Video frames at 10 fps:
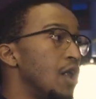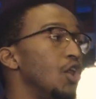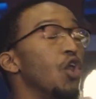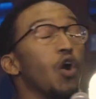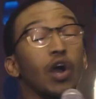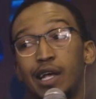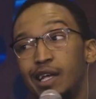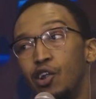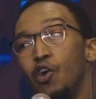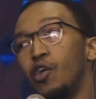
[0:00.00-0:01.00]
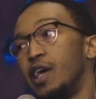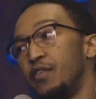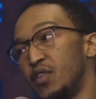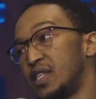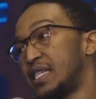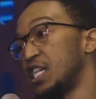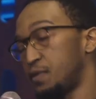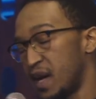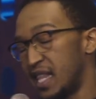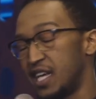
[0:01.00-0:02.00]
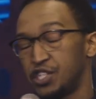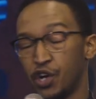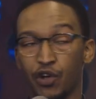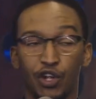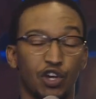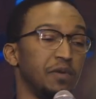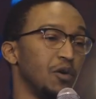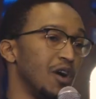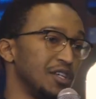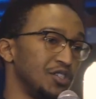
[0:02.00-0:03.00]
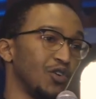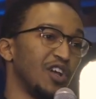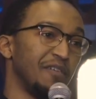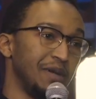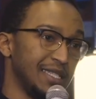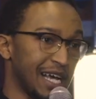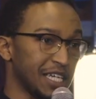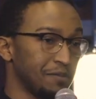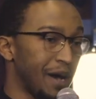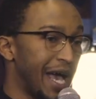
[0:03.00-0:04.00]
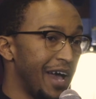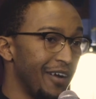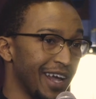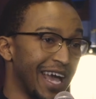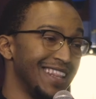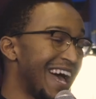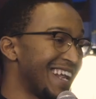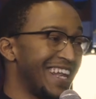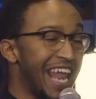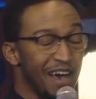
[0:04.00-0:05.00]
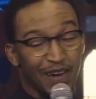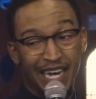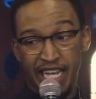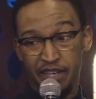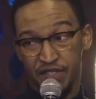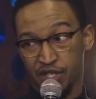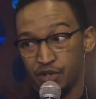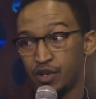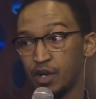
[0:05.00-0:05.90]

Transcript: Look, look, if you're touched by that joke, it could be worse. You could have been touched by Eric, and that never leaves you.